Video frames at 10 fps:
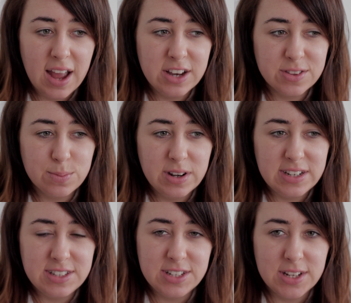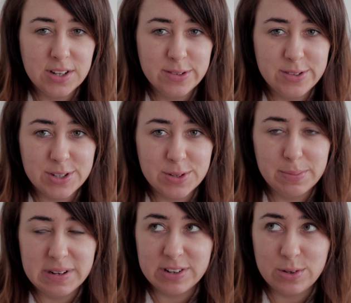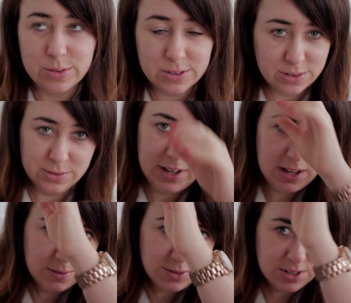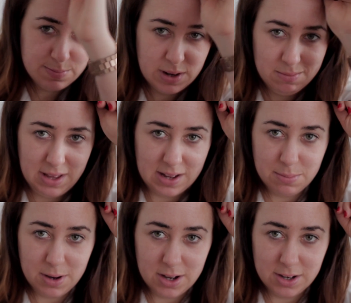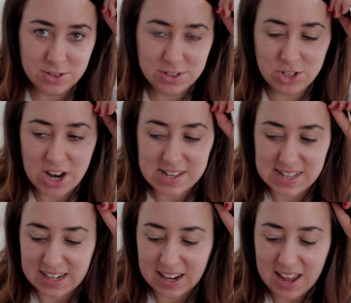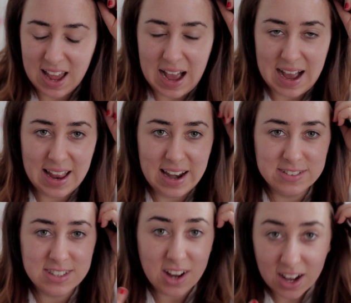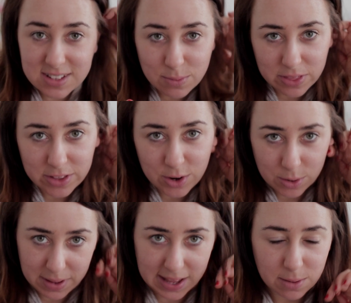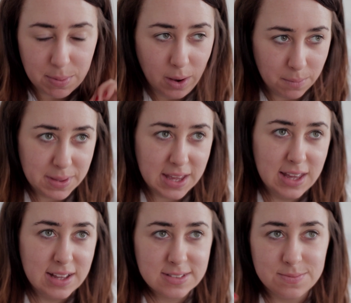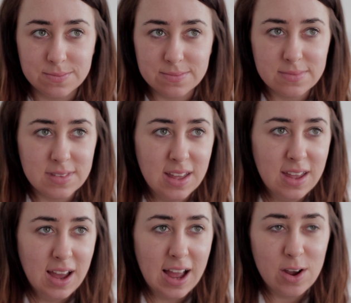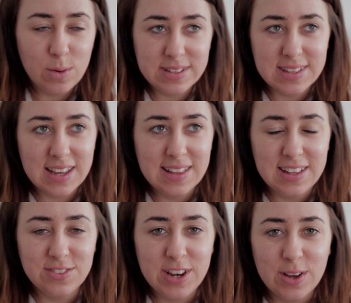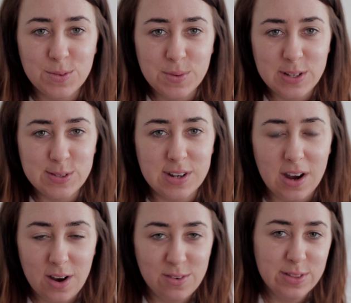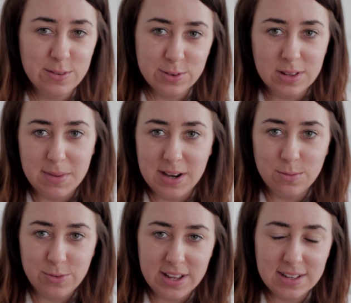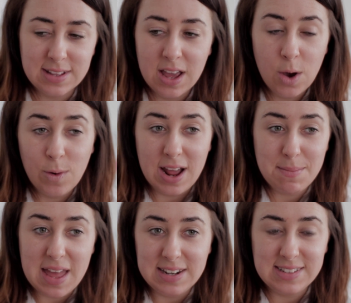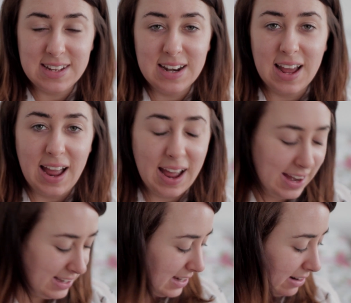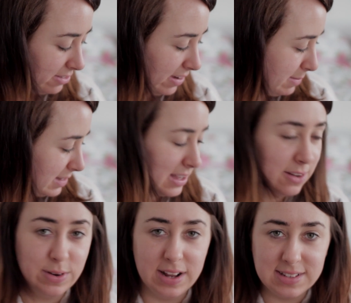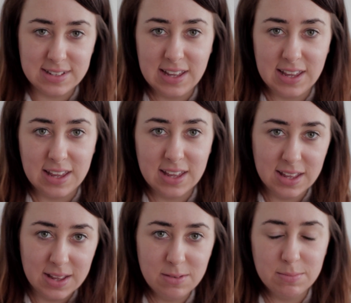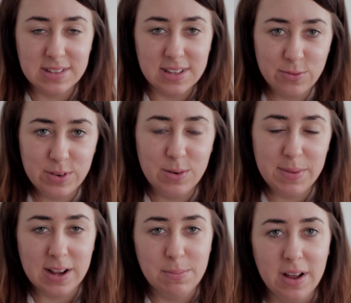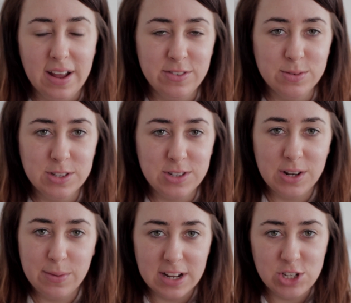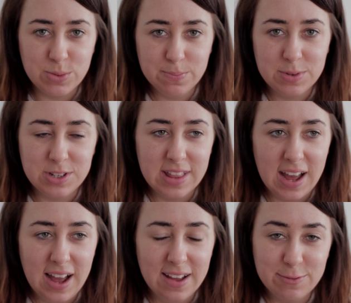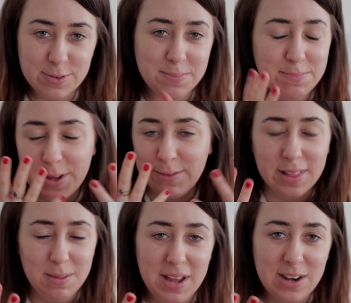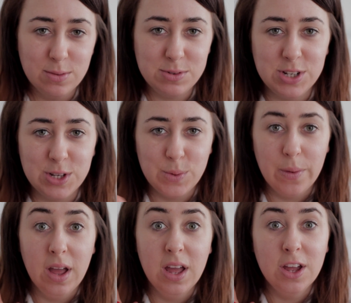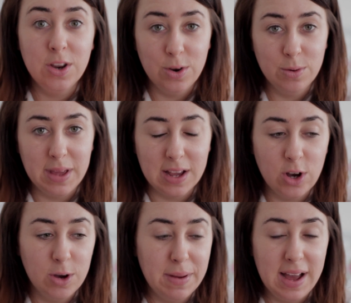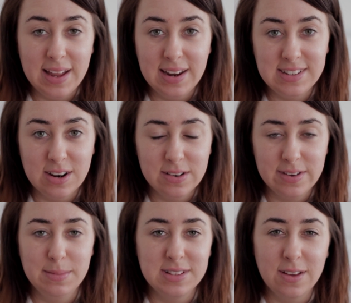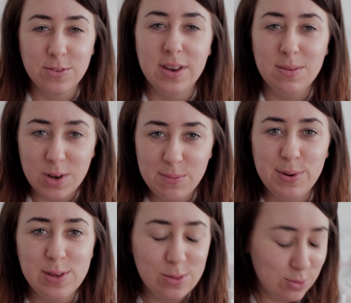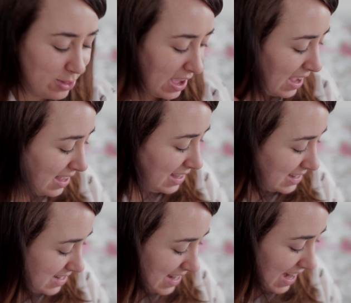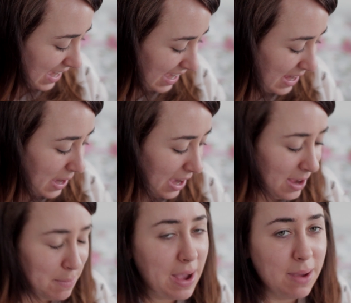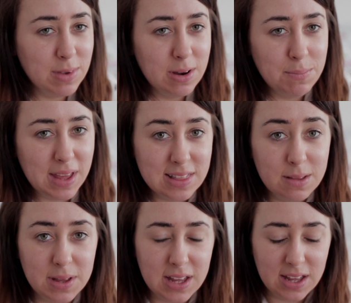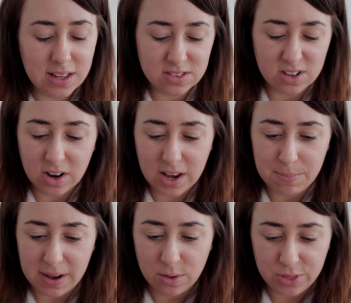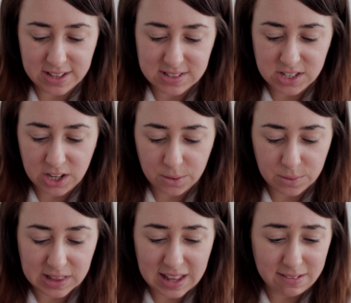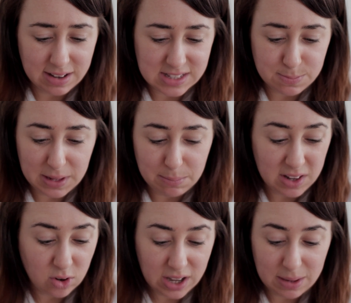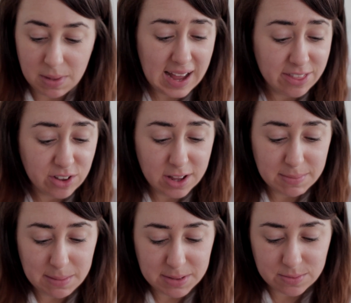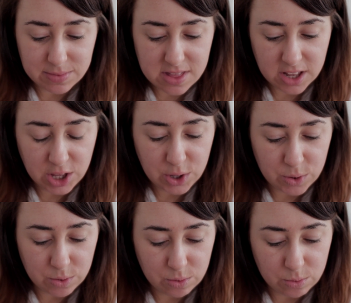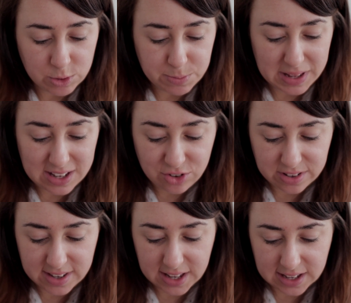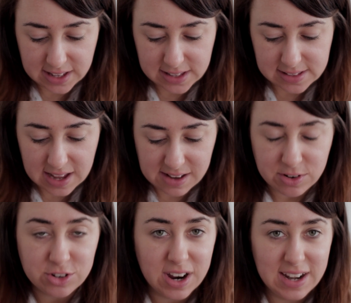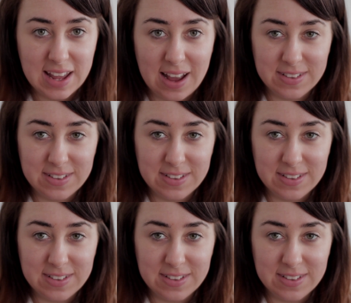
I just wanted to do a bit of an old school video of just putting makeup on and just chatting, and I've started with the no makeup on because I always think in these videos when you start off with a fully made up face, when I'm editing I terrify myself when I see myself with no makeup on afterwards, you know, when I jump to that from perfectly made up to no makeup, and I terrify myself, so I didn't want to put you through that. Today I'm going to mainly be talking about this new Clarins BB cream. I thought it might be something that you would be interested in because I've not tried it yet.